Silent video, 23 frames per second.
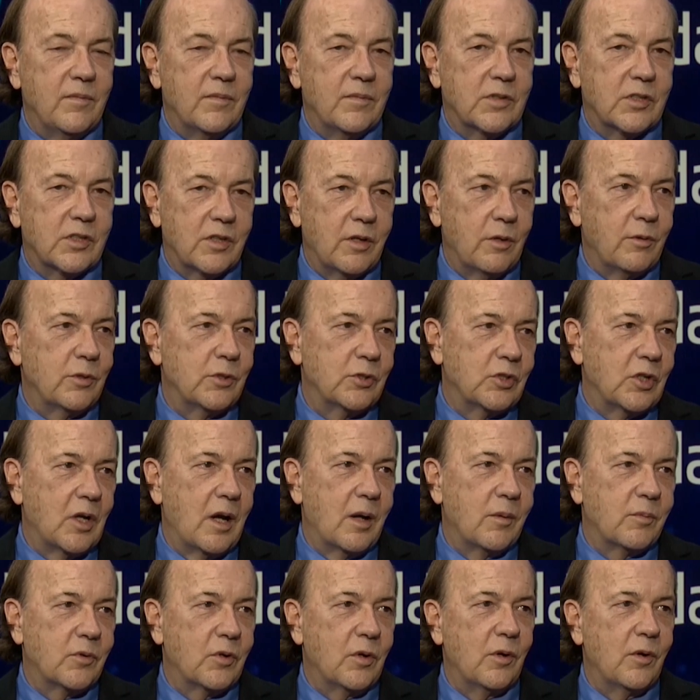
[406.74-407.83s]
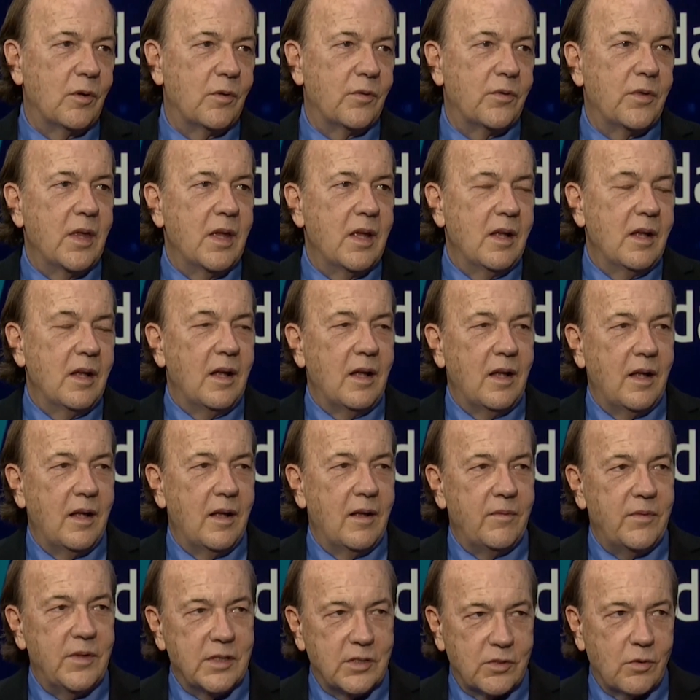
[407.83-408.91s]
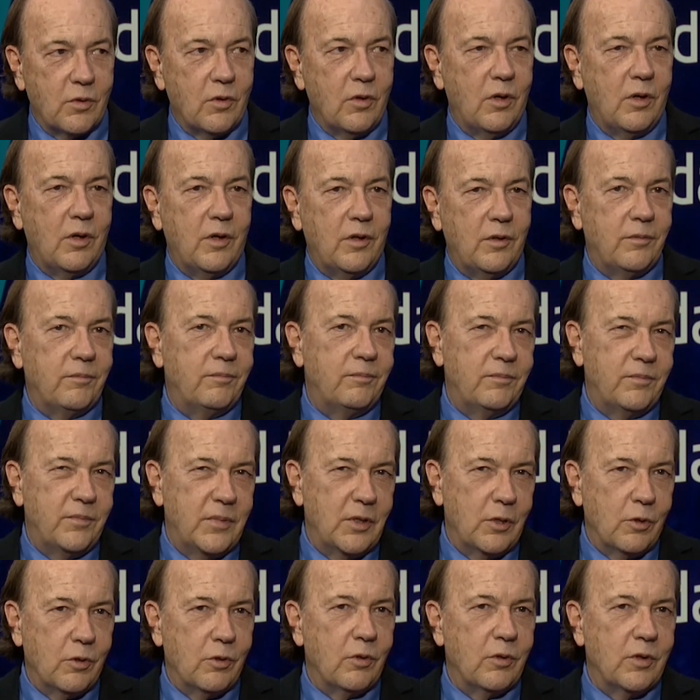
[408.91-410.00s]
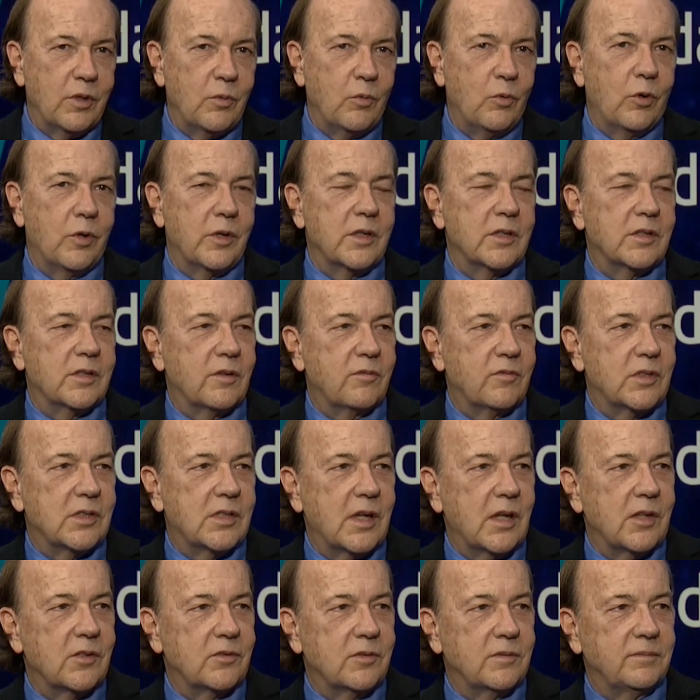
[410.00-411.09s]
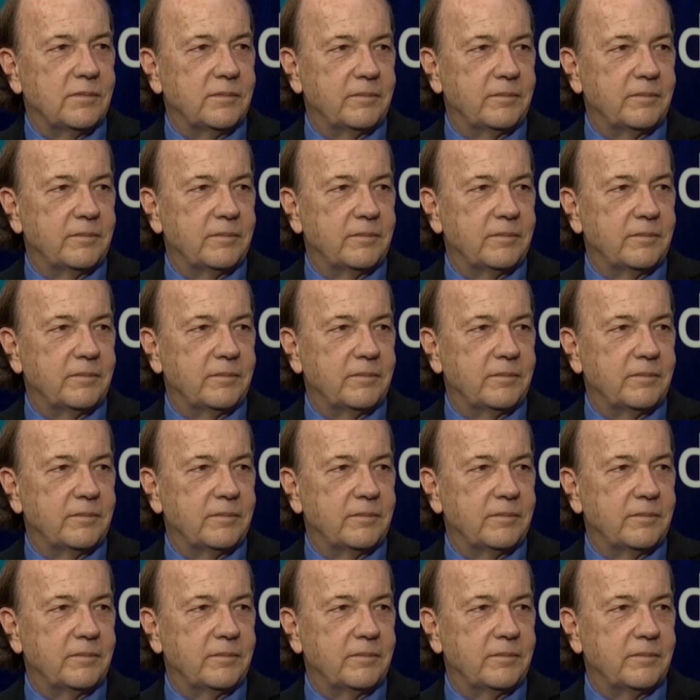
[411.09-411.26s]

slower job growth. These are all early warnings of recession.